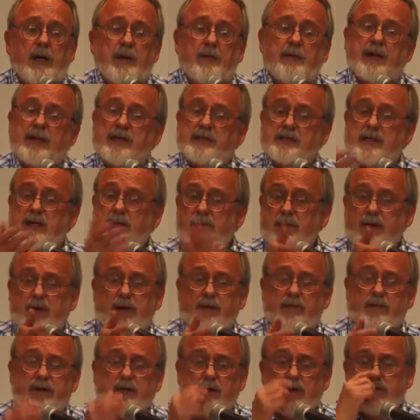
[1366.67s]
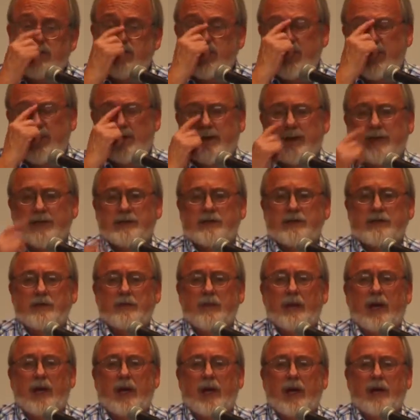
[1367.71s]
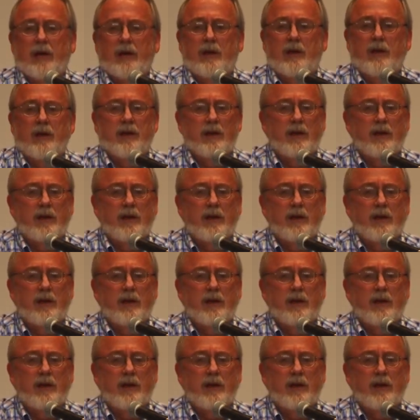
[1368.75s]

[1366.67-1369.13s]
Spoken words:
But it's something you have to live with, and that's too bad,